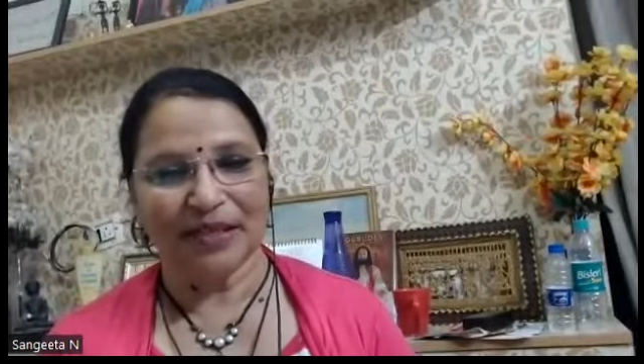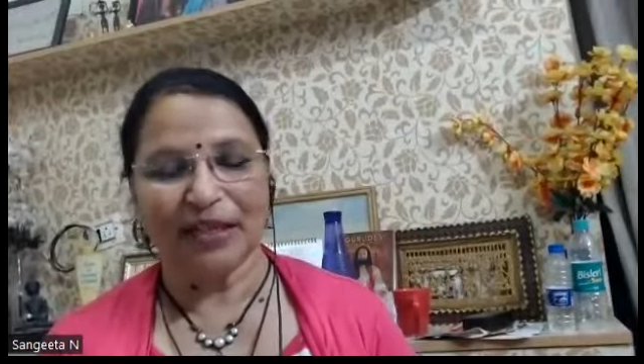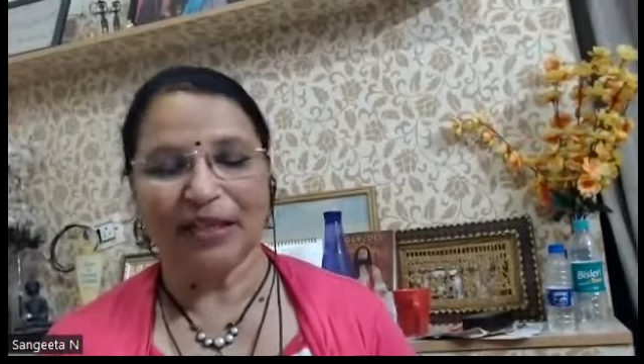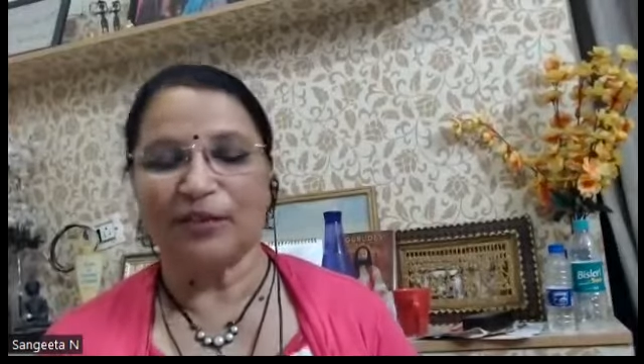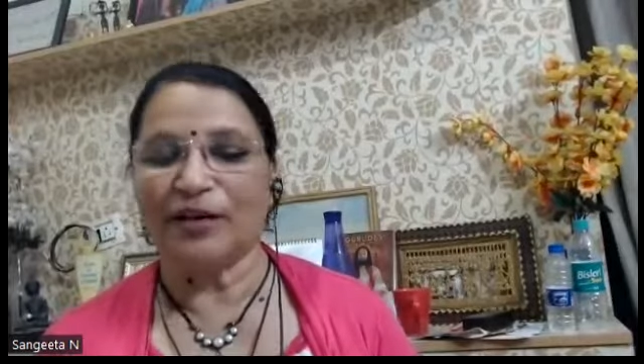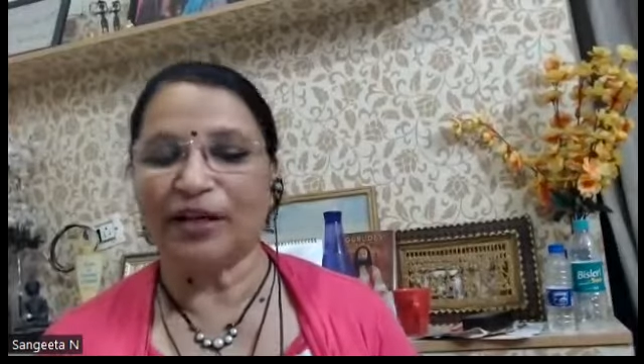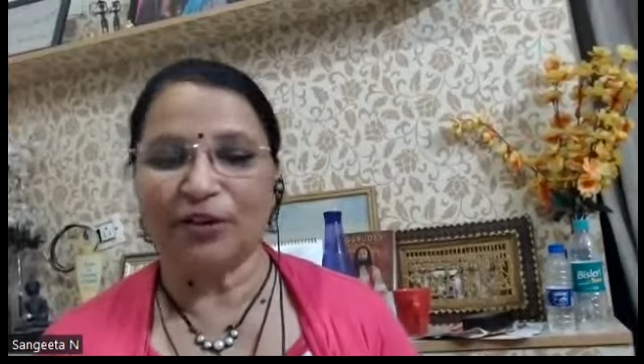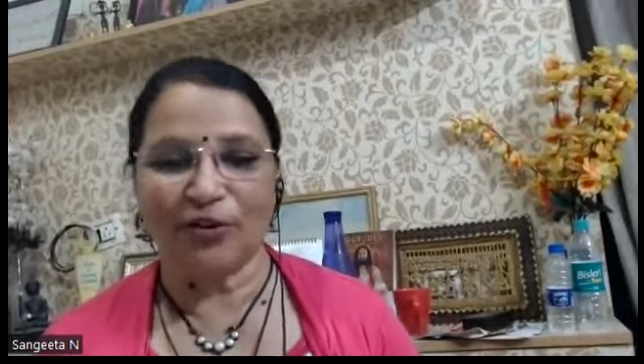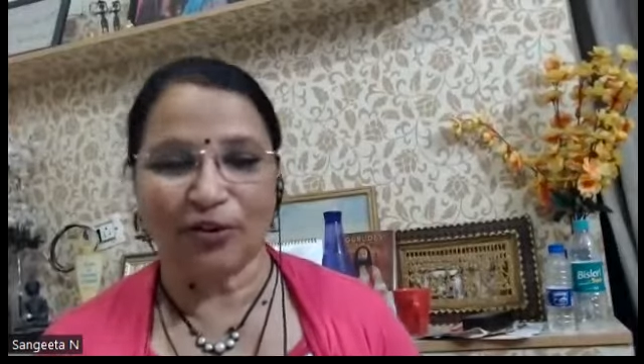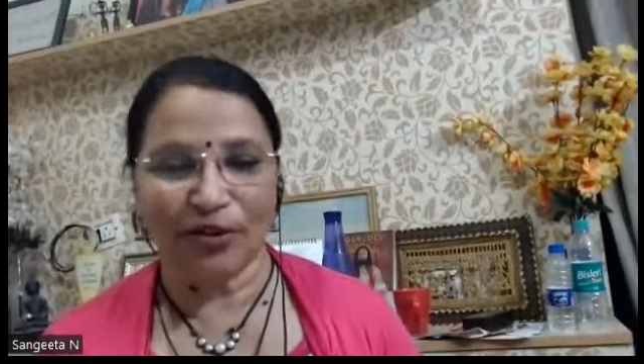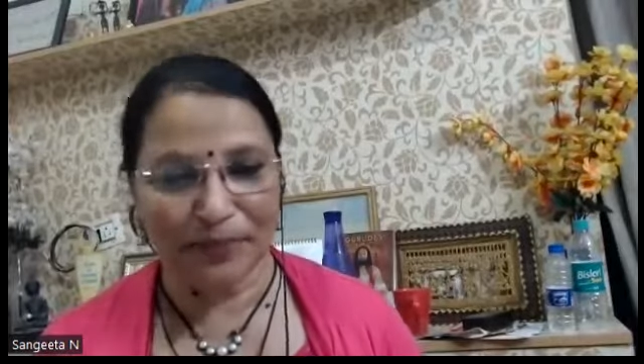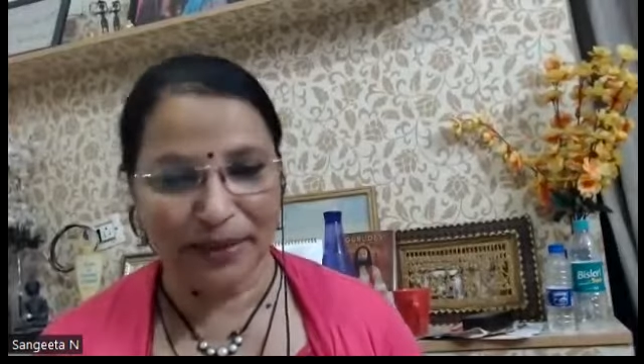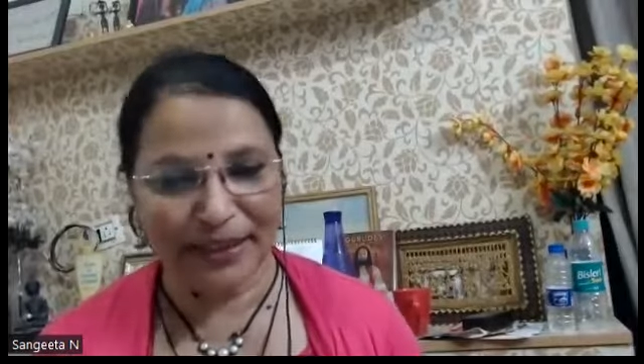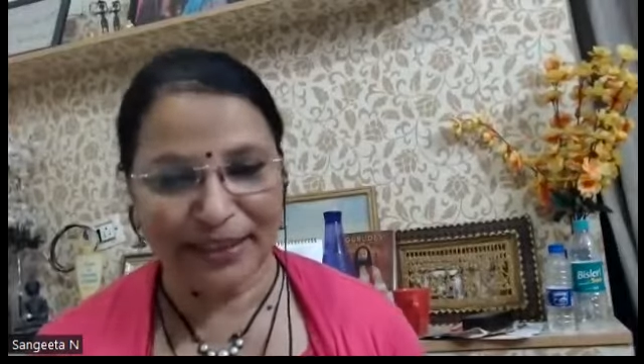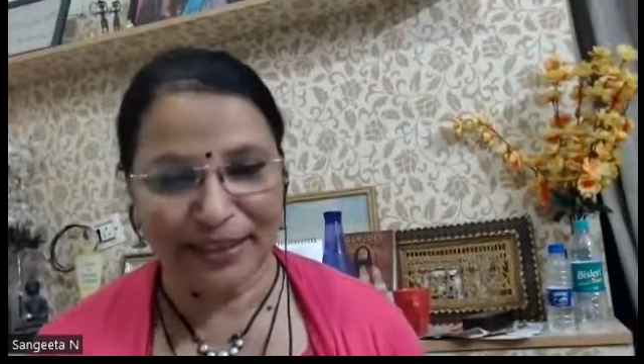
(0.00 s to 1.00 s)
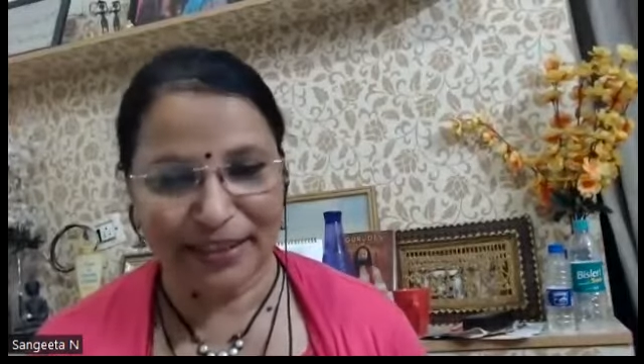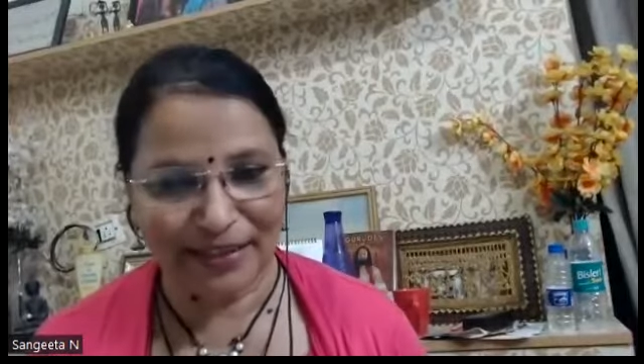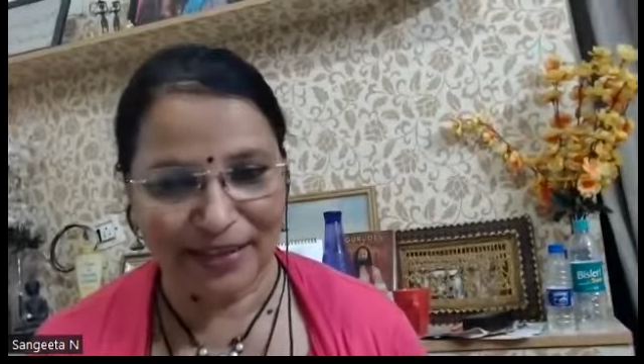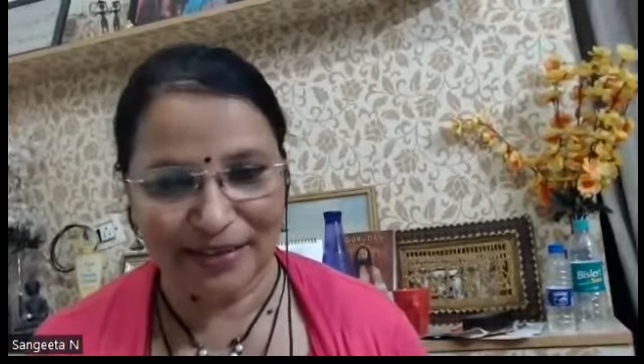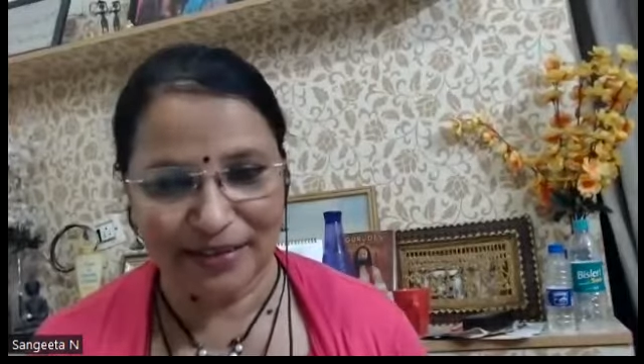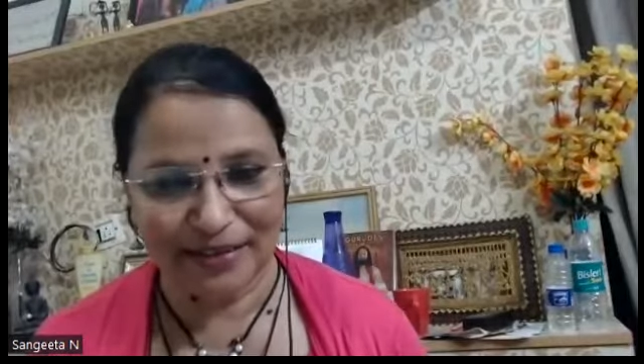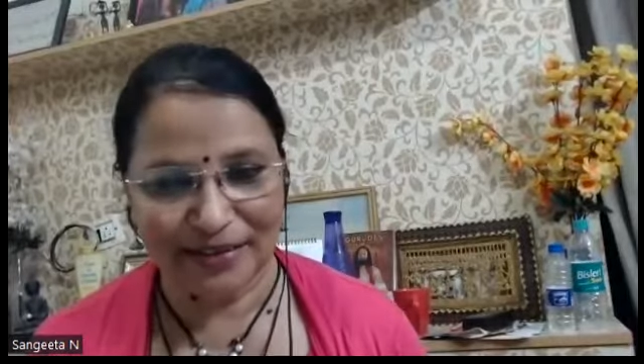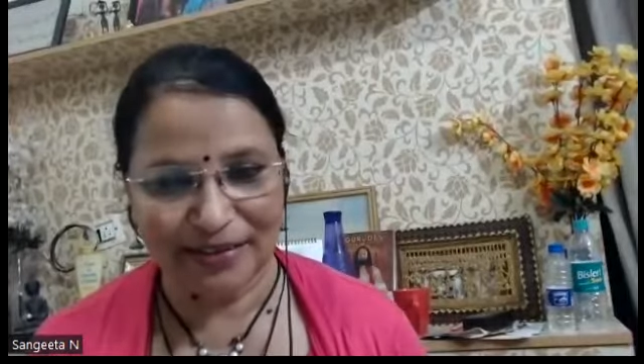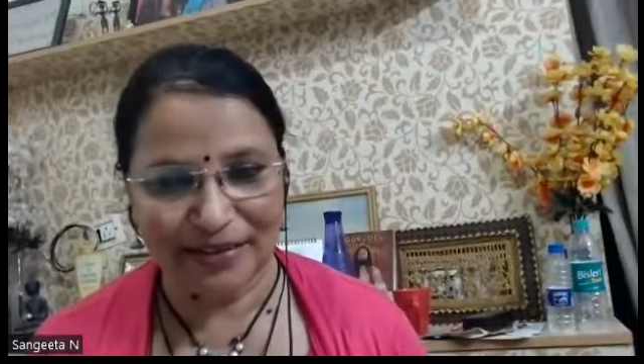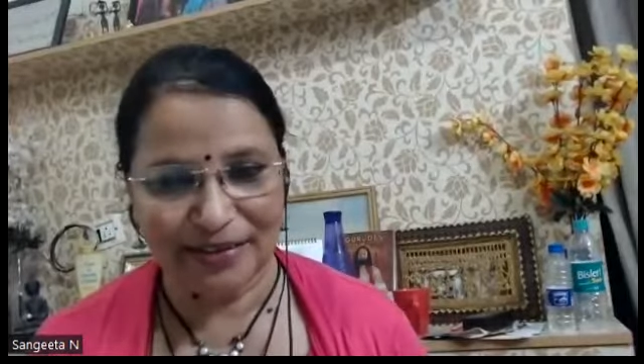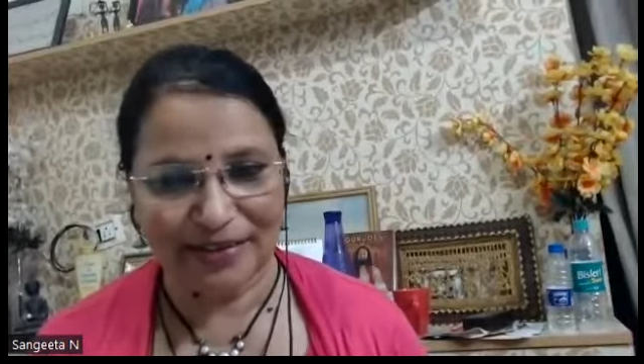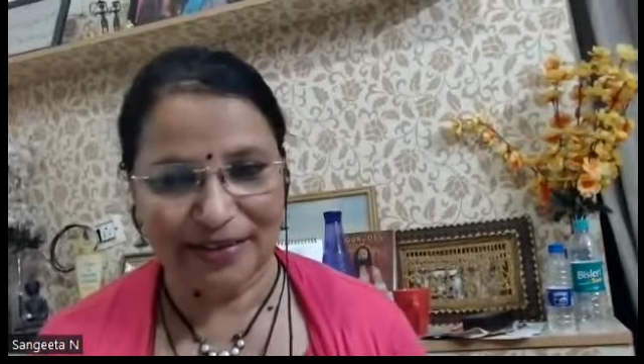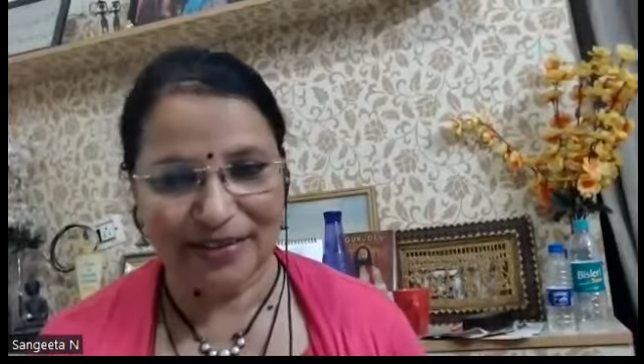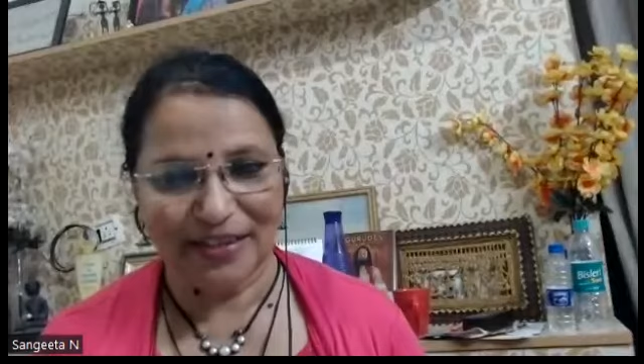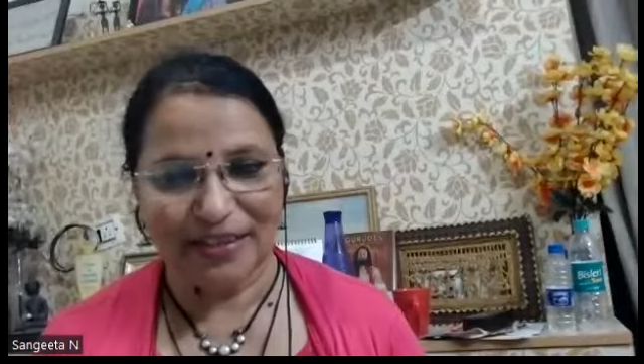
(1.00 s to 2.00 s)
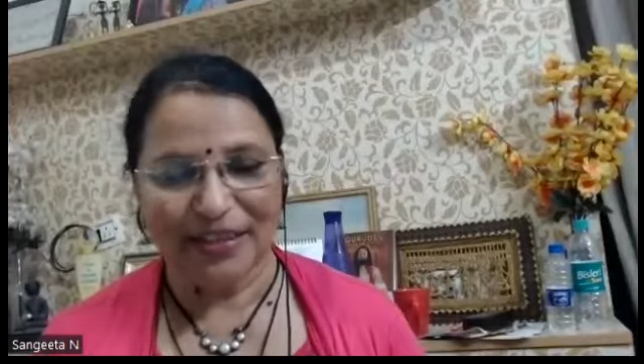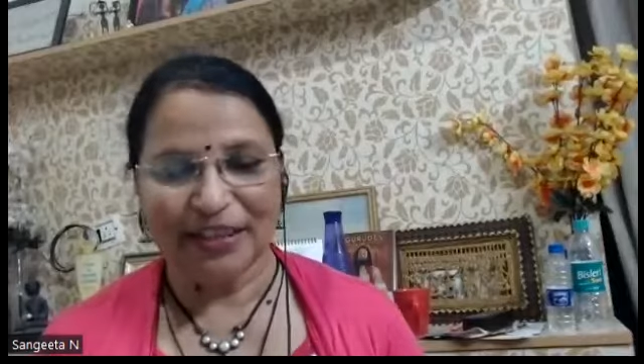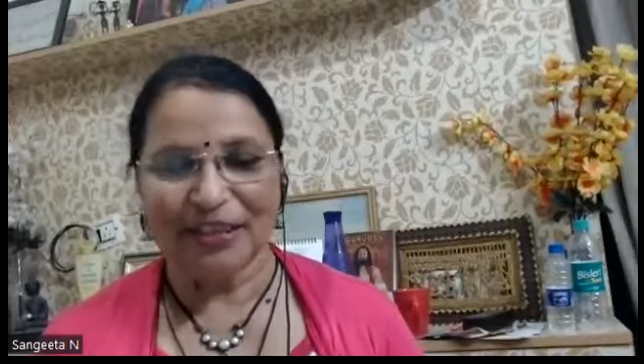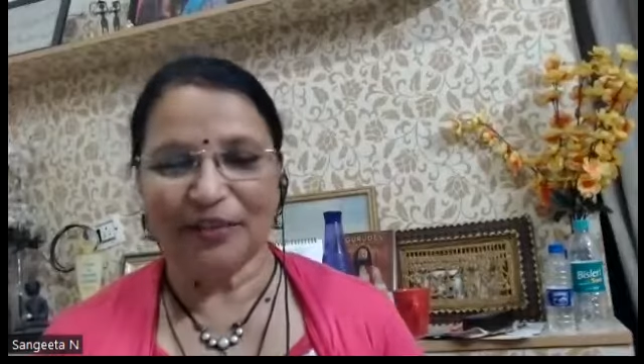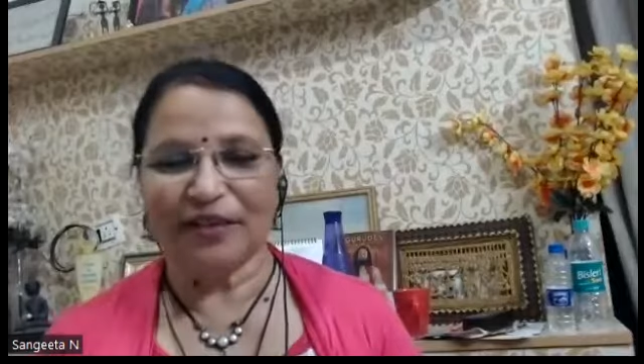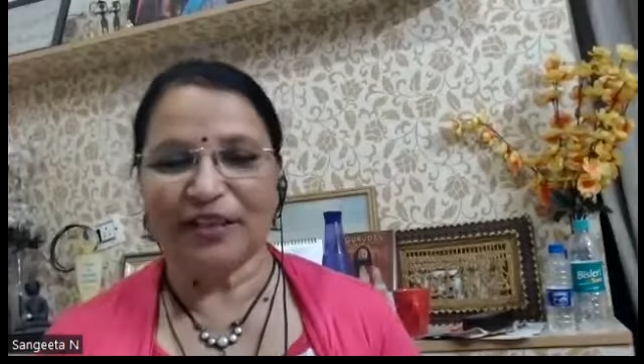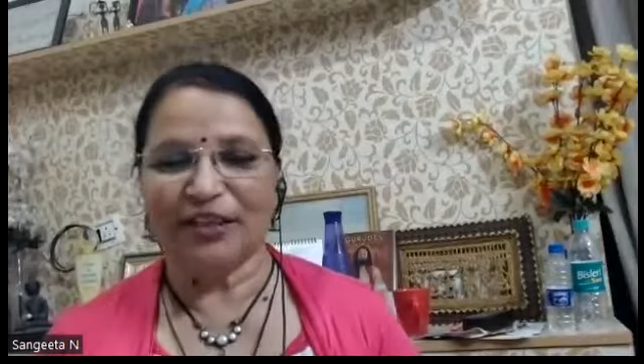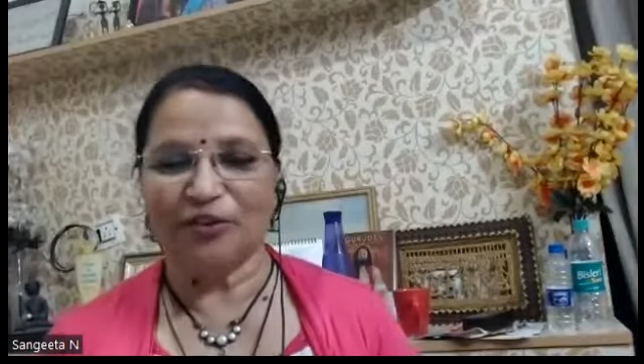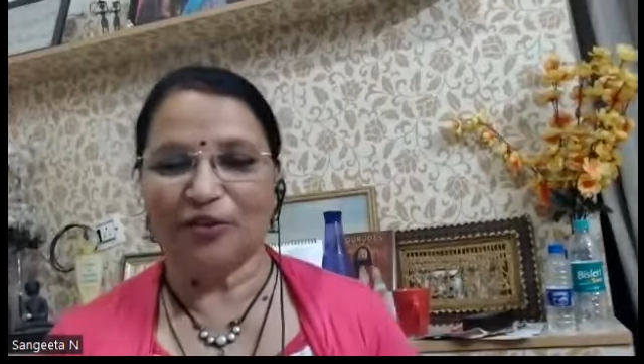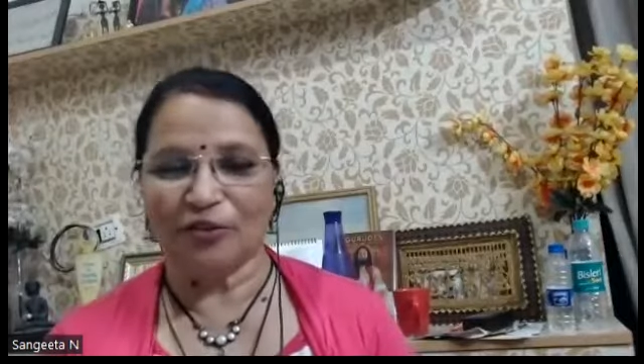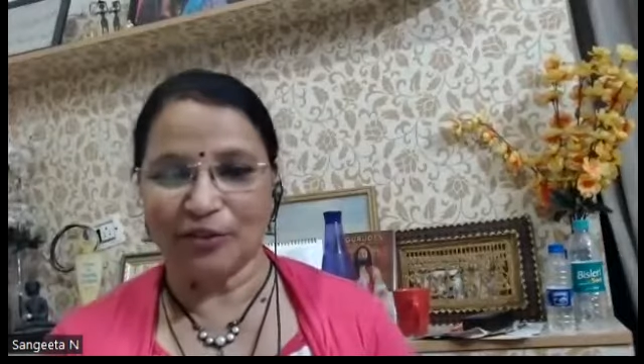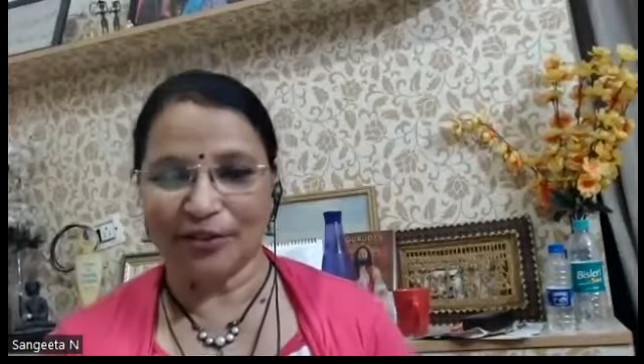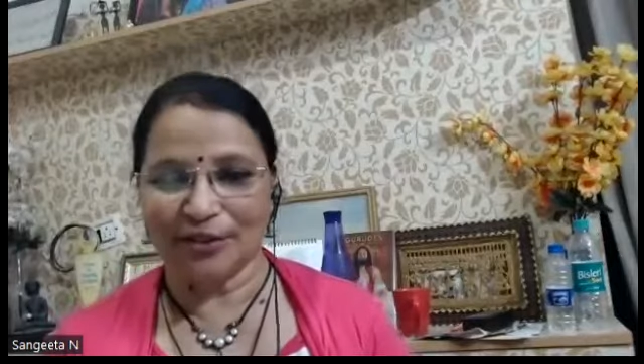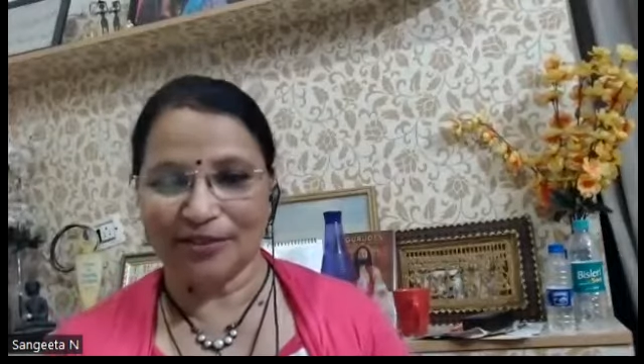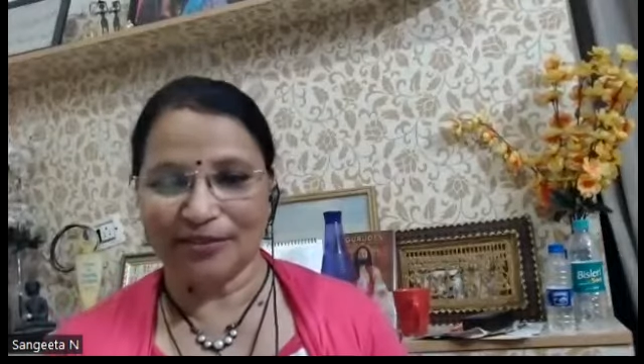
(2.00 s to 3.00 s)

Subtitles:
You are not mechanical. You are not,